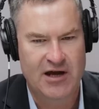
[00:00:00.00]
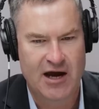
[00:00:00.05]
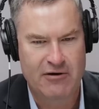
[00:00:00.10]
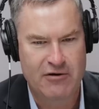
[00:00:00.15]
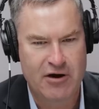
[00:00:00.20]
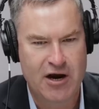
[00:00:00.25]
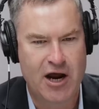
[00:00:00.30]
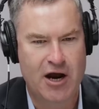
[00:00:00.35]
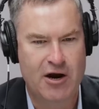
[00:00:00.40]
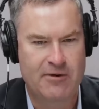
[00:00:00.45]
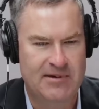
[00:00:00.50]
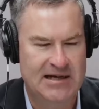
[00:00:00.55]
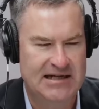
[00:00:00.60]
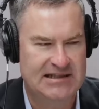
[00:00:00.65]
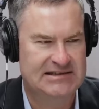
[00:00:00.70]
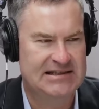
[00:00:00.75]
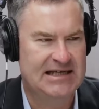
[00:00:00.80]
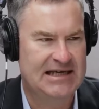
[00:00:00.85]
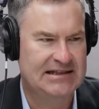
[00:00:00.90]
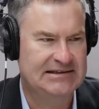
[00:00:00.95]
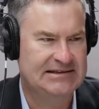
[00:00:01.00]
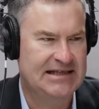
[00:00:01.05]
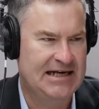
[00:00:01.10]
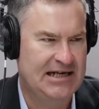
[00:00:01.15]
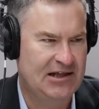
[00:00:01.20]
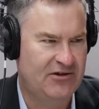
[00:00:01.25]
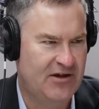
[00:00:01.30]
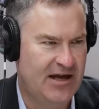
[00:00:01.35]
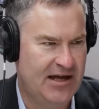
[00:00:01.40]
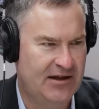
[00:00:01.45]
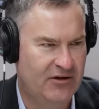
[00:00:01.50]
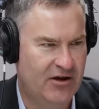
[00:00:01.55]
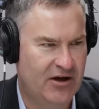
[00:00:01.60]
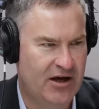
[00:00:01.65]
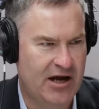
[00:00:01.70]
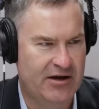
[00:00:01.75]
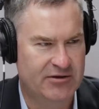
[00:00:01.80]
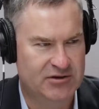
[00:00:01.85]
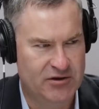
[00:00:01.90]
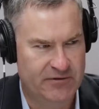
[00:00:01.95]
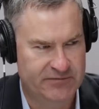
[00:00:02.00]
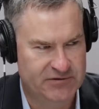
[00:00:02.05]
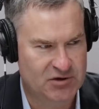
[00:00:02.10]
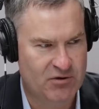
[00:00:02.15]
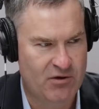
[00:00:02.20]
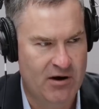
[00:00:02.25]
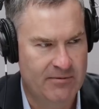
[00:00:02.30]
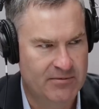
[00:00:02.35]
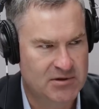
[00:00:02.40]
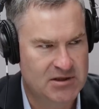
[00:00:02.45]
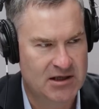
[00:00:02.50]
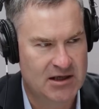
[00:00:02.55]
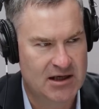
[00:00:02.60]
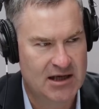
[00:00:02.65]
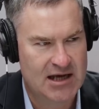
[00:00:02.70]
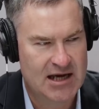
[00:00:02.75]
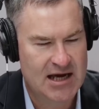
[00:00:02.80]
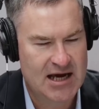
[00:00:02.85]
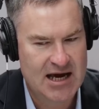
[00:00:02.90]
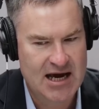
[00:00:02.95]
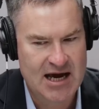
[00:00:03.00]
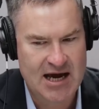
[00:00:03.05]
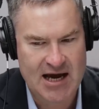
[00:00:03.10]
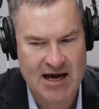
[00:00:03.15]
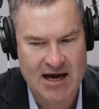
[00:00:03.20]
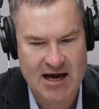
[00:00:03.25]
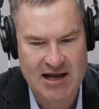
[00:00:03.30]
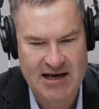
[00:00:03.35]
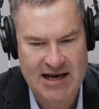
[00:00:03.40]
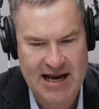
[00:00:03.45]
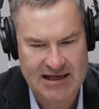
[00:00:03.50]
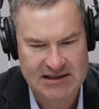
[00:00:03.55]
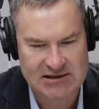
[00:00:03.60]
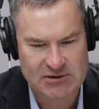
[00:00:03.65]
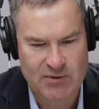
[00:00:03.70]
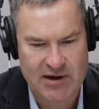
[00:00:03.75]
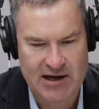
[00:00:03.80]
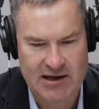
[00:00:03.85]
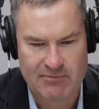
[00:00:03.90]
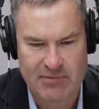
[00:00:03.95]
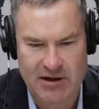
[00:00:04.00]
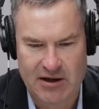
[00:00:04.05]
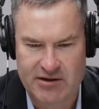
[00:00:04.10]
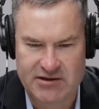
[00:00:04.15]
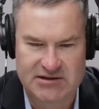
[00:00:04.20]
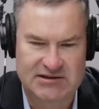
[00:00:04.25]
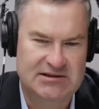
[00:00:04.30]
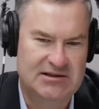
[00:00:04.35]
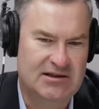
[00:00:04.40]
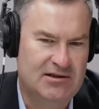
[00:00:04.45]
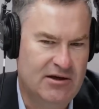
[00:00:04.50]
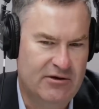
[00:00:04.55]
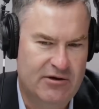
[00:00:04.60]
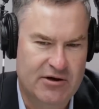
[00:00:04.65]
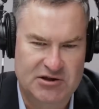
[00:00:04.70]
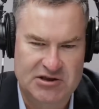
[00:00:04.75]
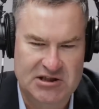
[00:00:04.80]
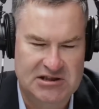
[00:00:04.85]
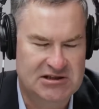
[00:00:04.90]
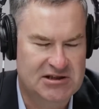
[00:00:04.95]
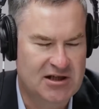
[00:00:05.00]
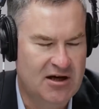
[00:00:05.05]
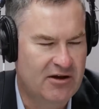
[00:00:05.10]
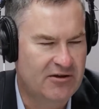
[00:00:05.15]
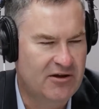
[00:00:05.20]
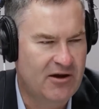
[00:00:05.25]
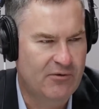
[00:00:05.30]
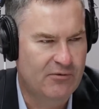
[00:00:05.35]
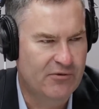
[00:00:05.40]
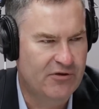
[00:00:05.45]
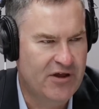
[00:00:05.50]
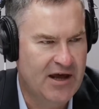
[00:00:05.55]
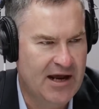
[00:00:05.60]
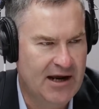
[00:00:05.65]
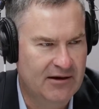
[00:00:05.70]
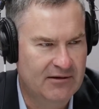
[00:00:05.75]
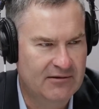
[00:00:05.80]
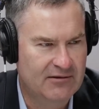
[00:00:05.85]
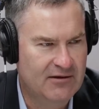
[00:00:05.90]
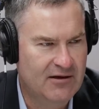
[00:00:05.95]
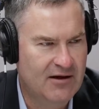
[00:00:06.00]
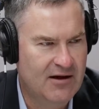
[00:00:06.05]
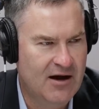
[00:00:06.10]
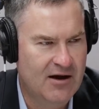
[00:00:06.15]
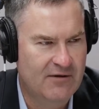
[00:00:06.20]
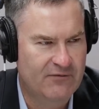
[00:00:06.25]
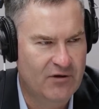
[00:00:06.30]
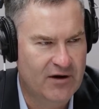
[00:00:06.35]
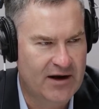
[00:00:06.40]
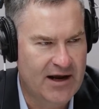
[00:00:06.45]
nobody says anything that goes off script next week, because you could just start the whole thing over